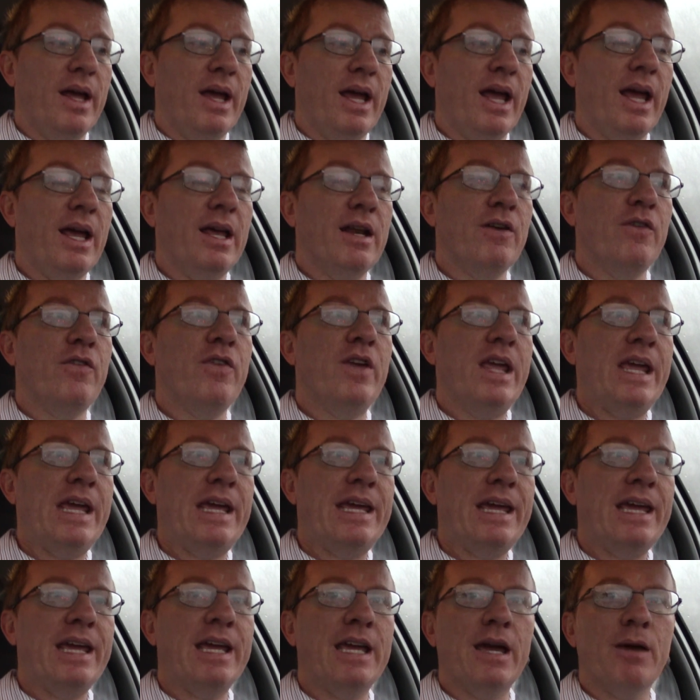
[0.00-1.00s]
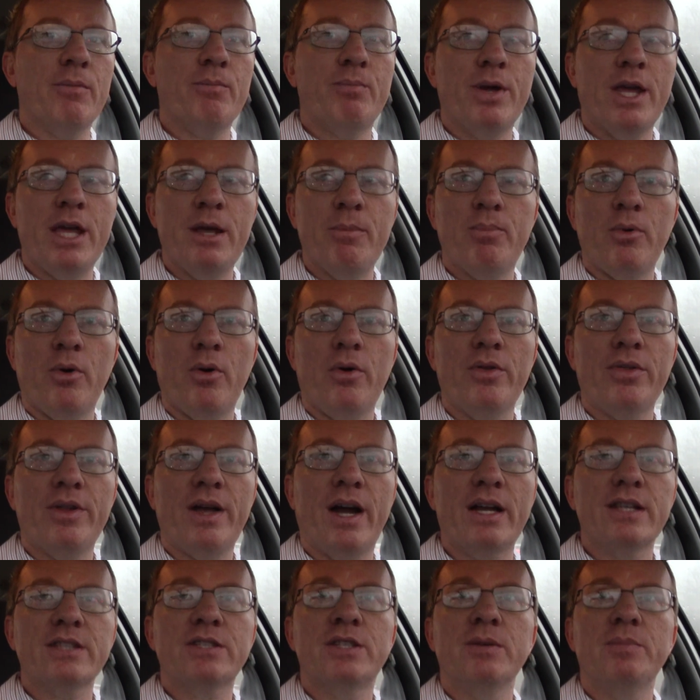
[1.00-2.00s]
And if he can get people
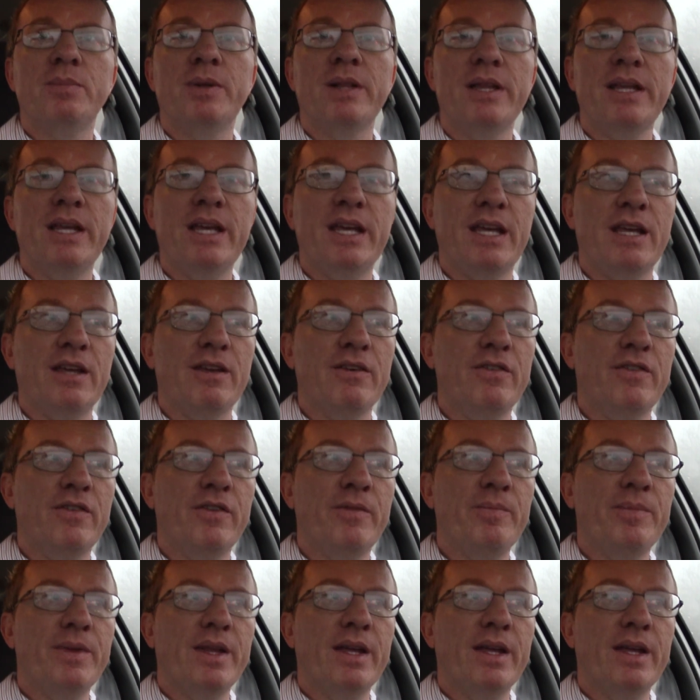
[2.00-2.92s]
not to believe,